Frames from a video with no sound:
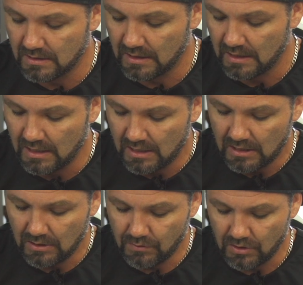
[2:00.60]
see,
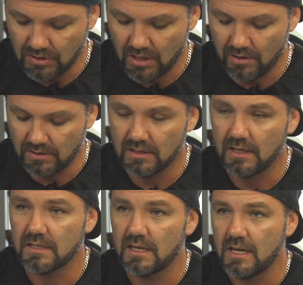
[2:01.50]
you're just going to
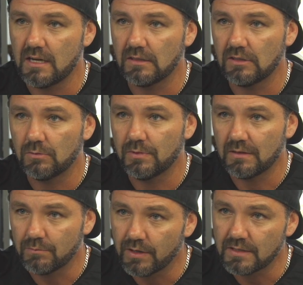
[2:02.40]
need to heat a little bit
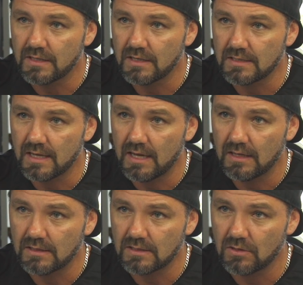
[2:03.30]
and press things
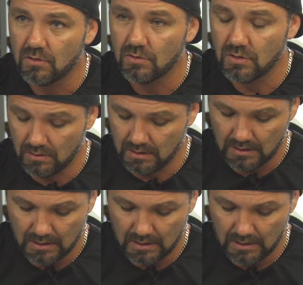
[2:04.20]
down just to contour.